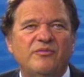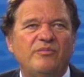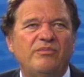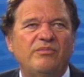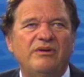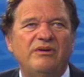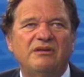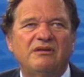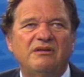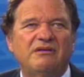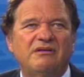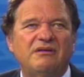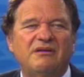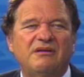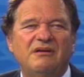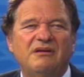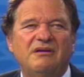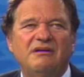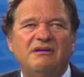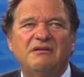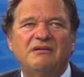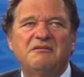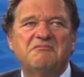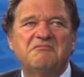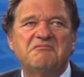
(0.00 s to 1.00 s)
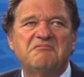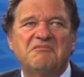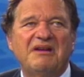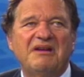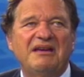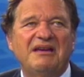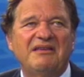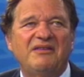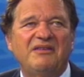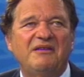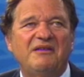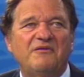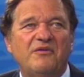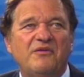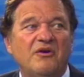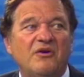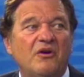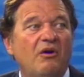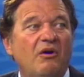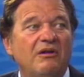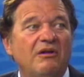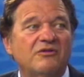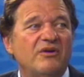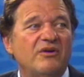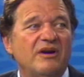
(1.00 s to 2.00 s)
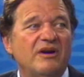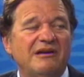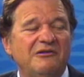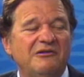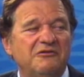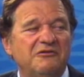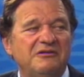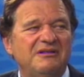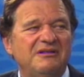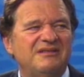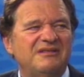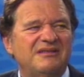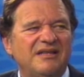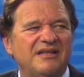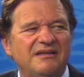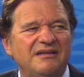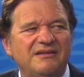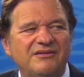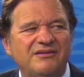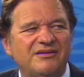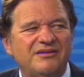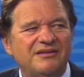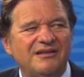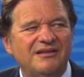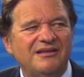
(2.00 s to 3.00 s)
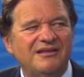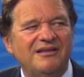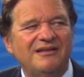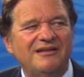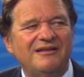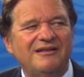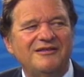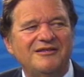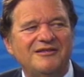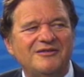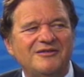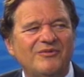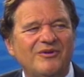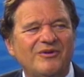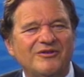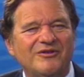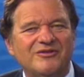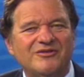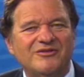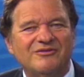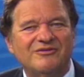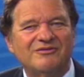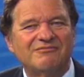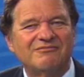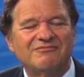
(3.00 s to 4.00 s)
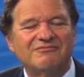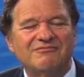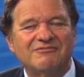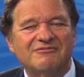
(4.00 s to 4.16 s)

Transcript: But I think for all drug-eluting stents, it was